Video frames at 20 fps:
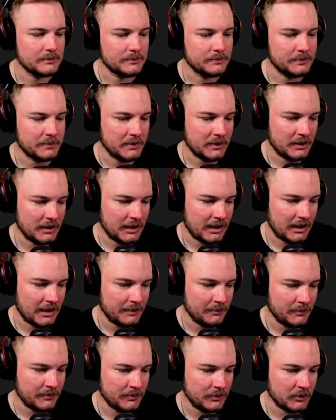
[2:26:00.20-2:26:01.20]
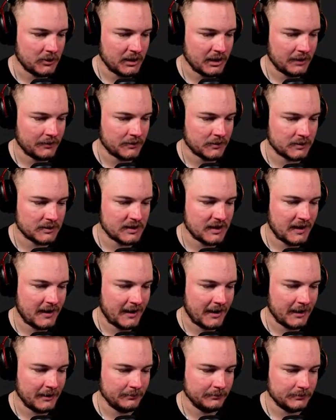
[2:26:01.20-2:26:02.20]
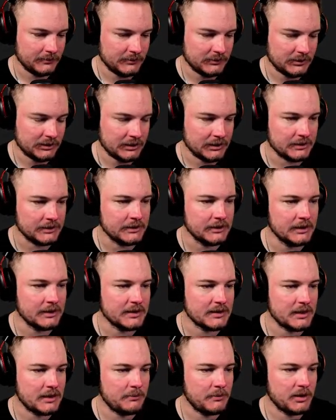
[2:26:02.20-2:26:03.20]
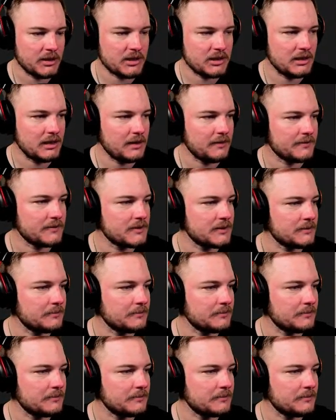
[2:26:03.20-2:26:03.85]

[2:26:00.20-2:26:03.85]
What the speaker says: But I'm looking at the time, and it's not much left.